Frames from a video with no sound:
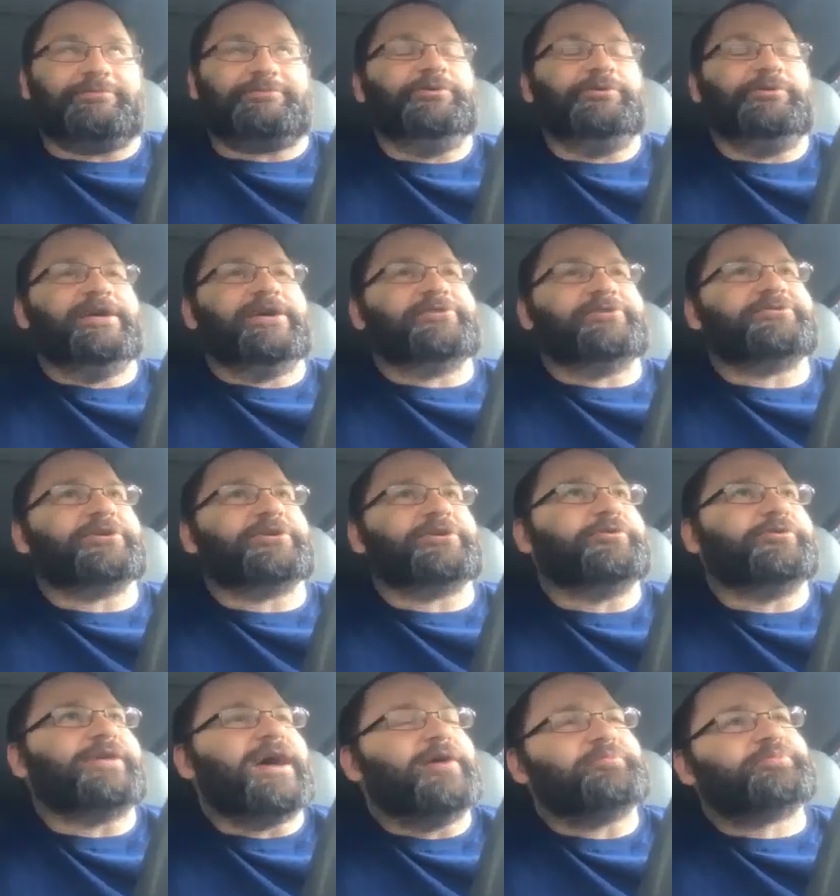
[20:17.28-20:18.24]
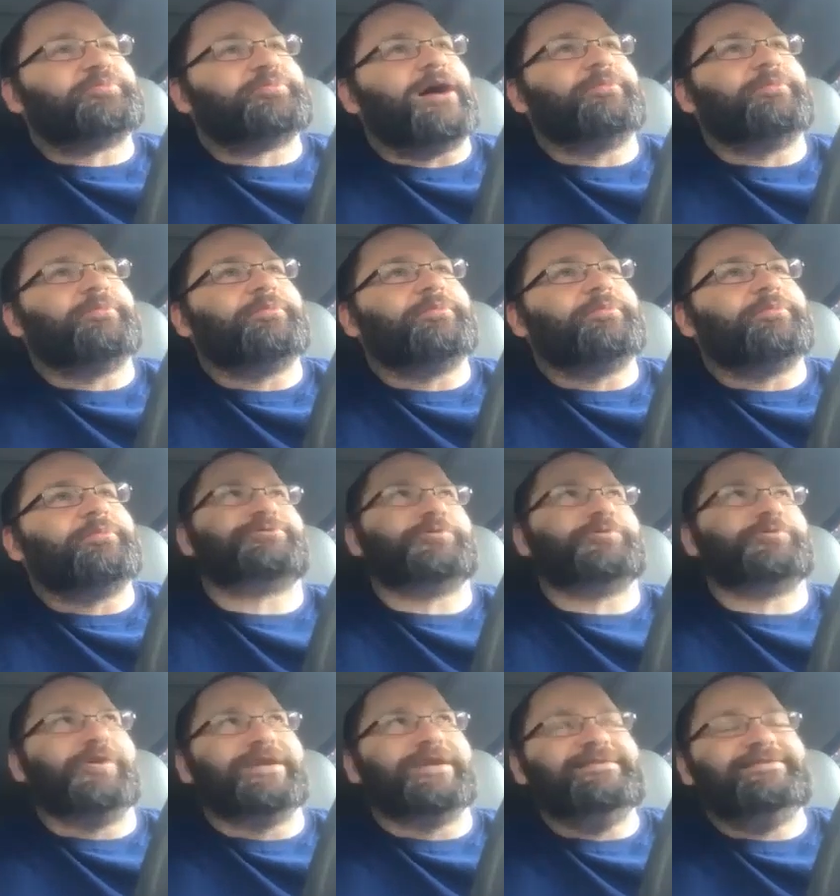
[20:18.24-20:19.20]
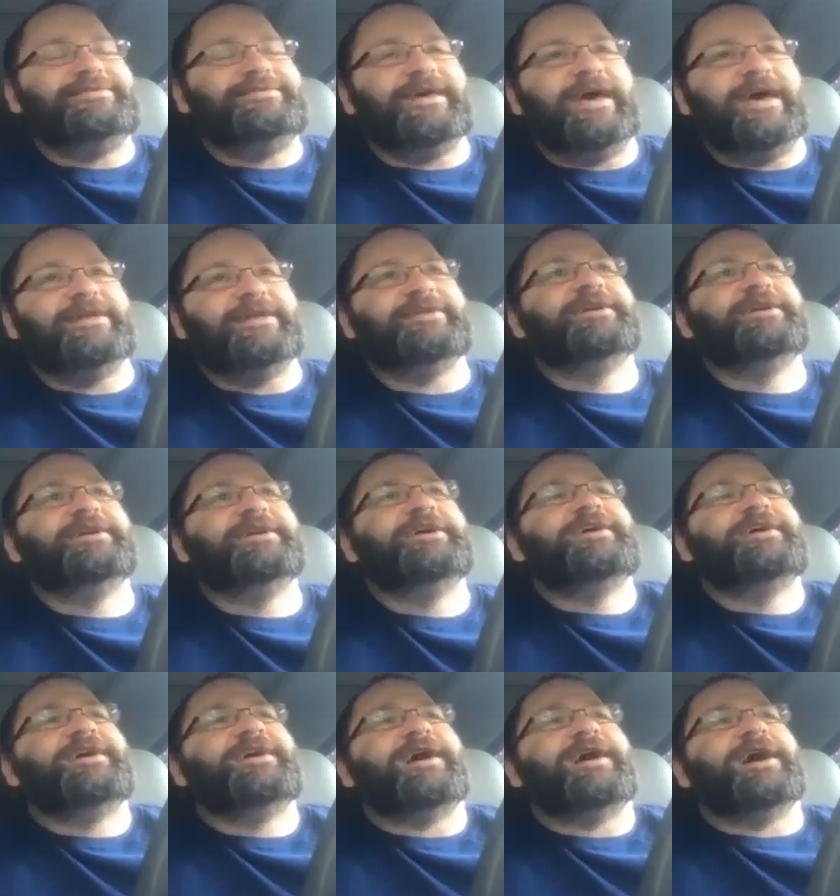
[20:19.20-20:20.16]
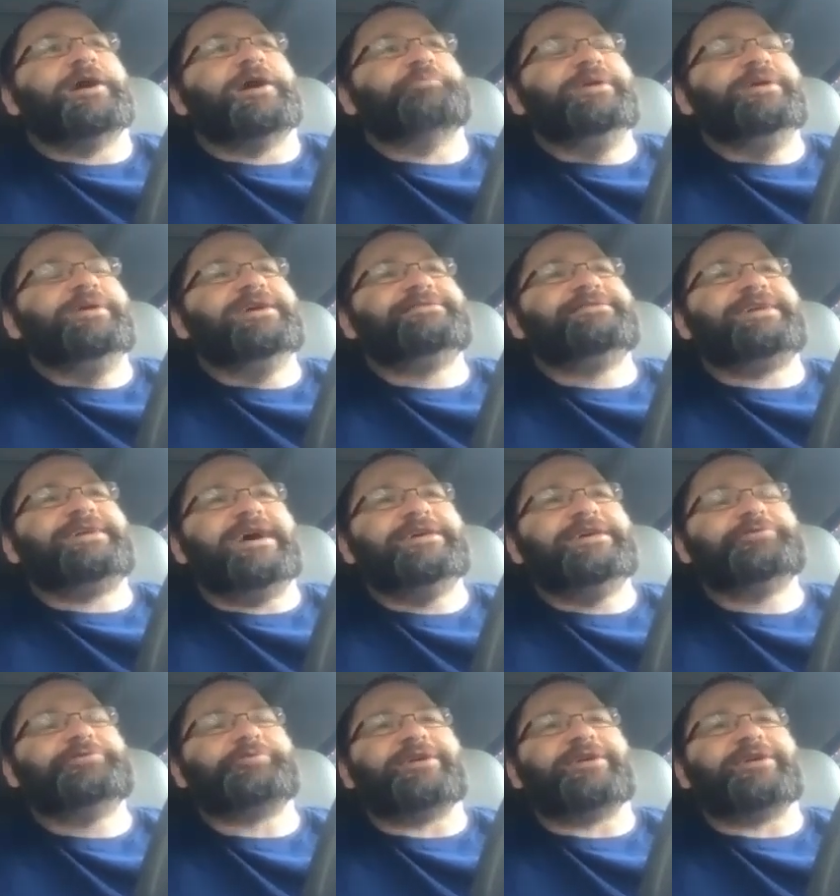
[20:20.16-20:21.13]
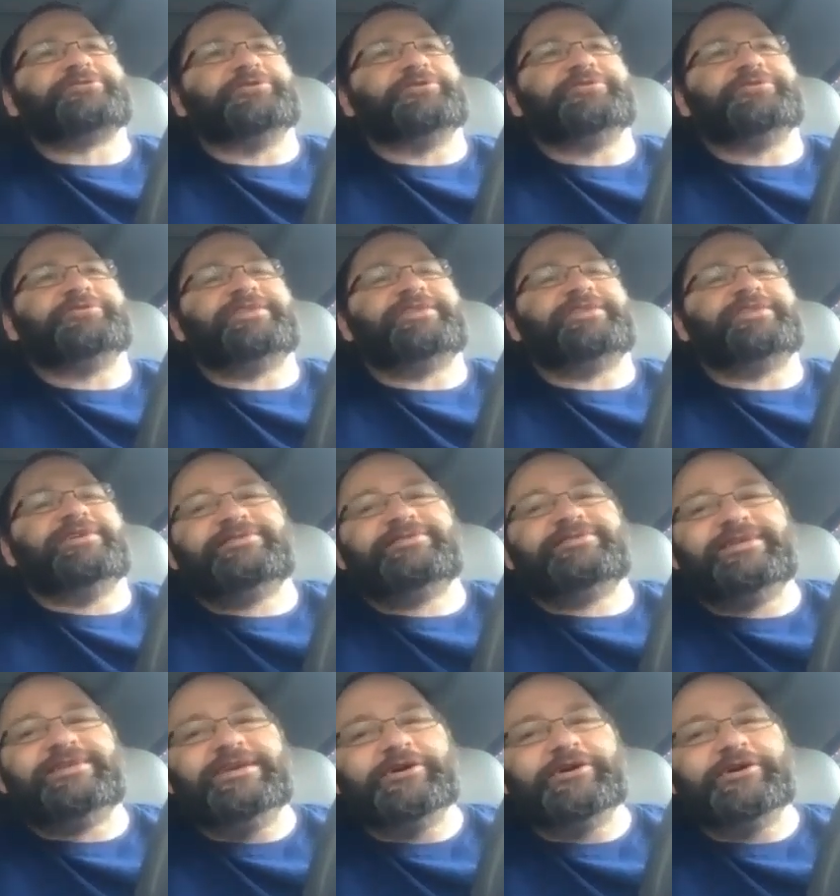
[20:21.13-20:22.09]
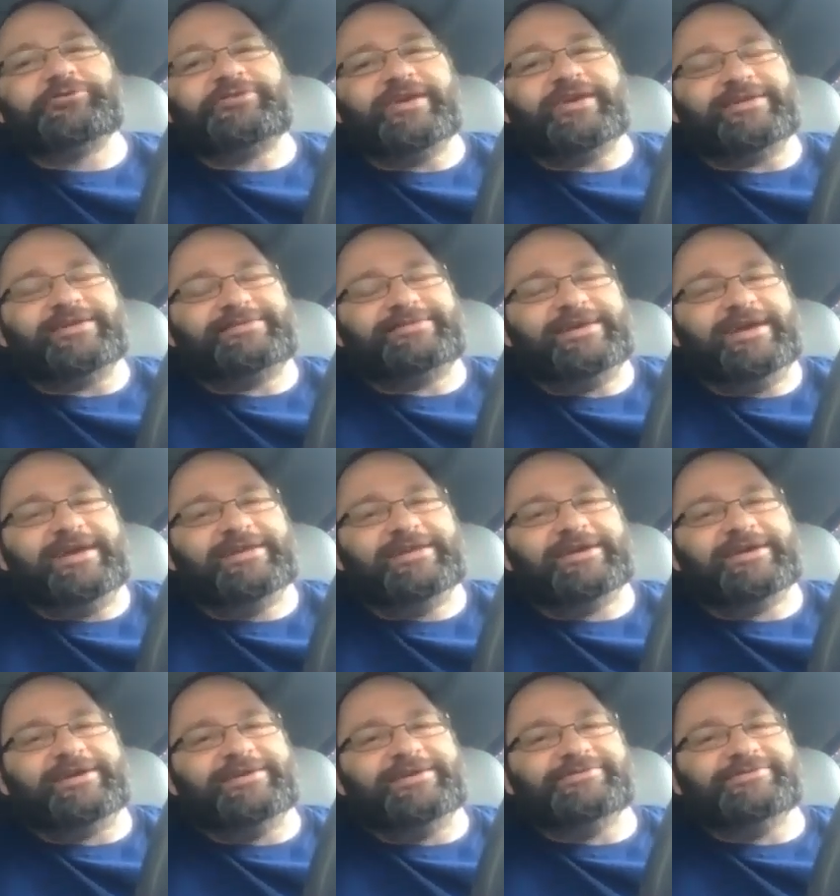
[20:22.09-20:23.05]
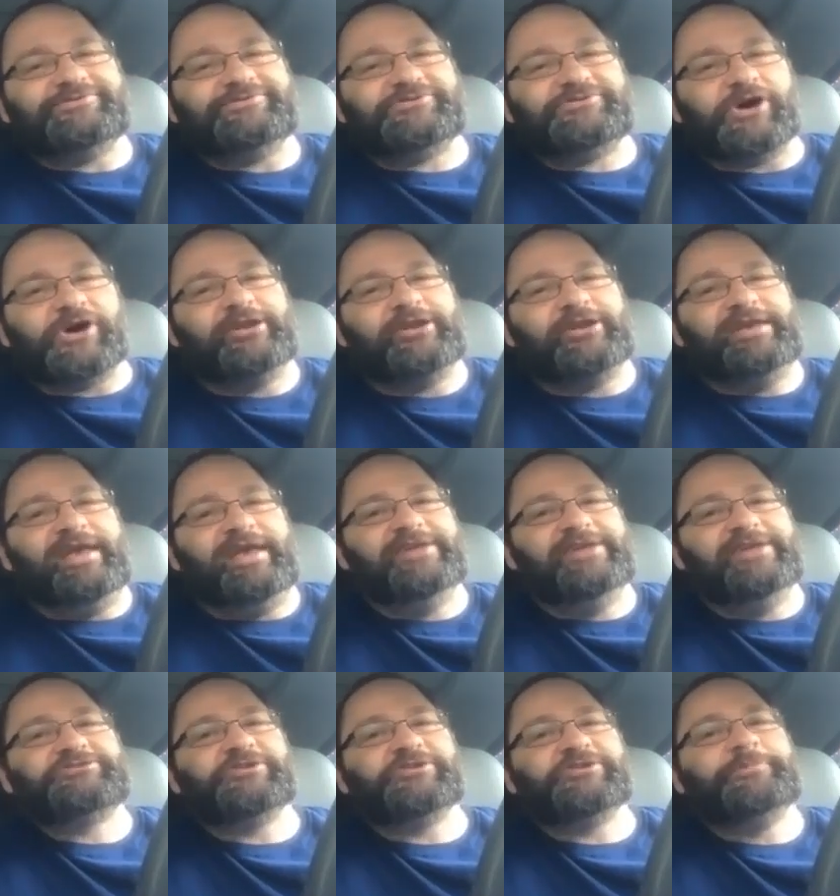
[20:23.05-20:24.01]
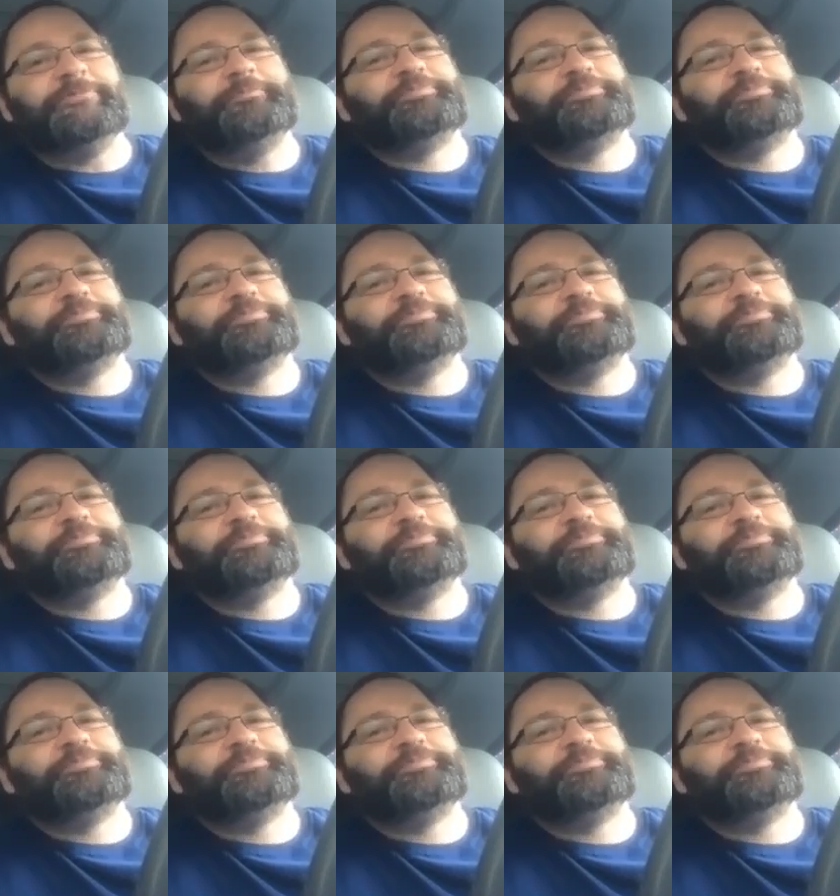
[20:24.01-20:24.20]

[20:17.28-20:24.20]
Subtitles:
years ago now, probably like 2010, me and Teddy wrestled Tito Santana and Johnny Angel.